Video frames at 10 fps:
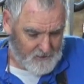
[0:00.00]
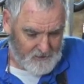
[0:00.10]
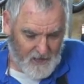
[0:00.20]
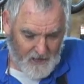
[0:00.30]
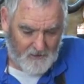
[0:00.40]

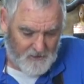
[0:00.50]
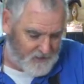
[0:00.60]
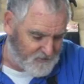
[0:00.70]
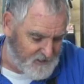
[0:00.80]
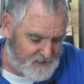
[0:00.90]
Now,
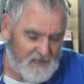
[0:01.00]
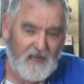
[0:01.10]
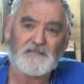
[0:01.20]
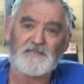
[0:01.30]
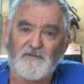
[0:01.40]
at this
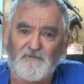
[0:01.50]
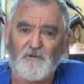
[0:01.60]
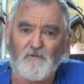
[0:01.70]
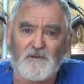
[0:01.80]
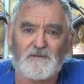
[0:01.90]
stage, if
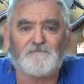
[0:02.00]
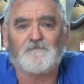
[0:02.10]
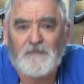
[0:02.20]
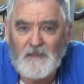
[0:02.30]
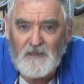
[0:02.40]
you want,
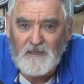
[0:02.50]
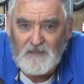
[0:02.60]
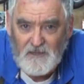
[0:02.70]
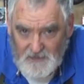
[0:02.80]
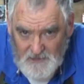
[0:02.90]

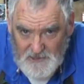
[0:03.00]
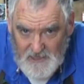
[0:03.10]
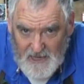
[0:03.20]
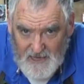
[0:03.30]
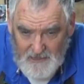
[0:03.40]
you can
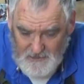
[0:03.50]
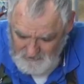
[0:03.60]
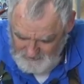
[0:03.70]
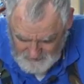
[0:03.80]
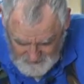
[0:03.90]
sand
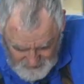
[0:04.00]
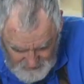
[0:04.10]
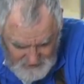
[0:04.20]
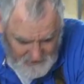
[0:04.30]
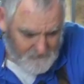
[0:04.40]

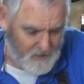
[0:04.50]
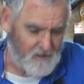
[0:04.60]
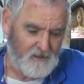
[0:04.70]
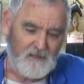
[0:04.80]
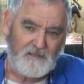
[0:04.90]
the
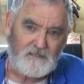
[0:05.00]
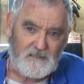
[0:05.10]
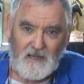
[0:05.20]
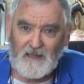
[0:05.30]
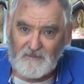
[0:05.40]
timber to
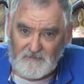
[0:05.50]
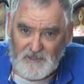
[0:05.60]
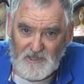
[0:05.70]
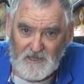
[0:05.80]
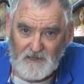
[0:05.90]
take the
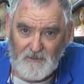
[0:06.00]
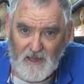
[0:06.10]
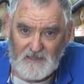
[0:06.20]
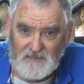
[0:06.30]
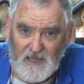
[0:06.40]
machining
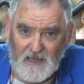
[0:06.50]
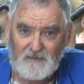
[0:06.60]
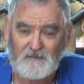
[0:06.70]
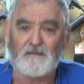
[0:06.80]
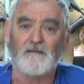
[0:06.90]
marks
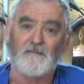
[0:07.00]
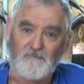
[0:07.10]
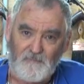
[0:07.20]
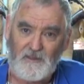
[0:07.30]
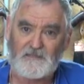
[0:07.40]
out.
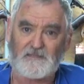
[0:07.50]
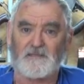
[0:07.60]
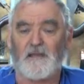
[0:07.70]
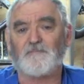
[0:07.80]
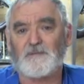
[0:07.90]

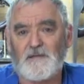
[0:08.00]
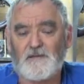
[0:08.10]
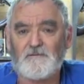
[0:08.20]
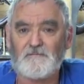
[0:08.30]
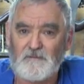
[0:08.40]
That's up to
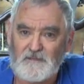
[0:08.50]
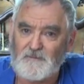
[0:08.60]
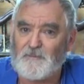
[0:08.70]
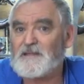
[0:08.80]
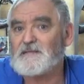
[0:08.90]
you, it
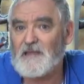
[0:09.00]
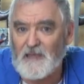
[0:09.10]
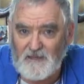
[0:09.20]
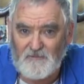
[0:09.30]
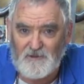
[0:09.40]
depends how
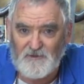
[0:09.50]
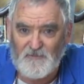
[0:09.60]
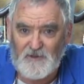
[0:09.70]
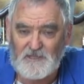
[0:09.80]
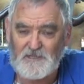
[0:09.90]
you want to
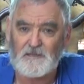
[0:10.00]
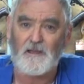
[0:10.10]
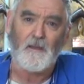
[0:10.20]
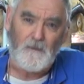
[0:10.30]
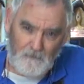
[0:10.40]
finish it.
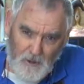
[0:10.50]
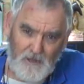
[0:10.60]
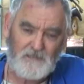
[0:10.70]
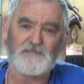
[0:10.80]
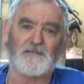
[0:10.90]

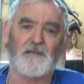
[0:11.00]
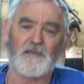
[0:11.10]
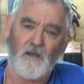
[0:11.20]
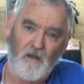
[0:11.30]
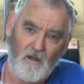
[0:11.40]

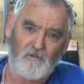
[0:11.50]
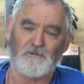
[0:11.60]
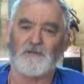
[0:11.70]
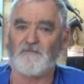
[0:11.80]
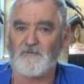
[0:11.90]
Personally, I
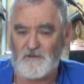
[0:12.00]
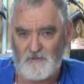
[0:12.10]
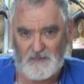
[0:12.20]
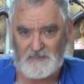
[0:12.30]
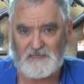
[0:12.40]
would give it a
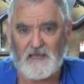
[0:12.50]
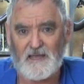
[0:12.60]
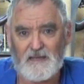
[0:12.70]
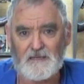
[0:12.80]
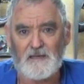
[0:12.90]
quick
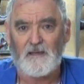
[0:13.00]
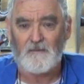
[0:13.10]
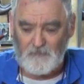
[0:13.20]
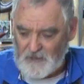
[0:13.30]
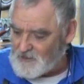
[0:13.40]
sand
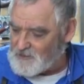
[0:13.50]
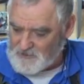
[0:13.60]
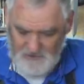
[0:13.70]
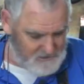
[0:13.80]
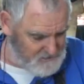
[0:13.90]

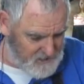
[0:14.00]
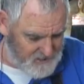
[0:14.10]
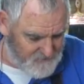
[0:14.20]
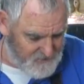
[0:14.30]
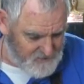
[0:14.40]
because
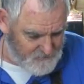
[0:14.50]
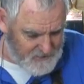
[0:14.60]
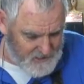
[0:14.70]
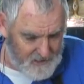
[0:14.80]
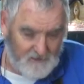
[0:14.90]
even this
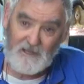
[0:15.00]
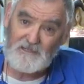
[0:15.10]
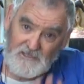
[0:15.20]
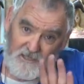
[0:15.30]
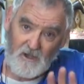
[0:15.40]
bit here, it
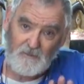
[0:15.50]
doesn't show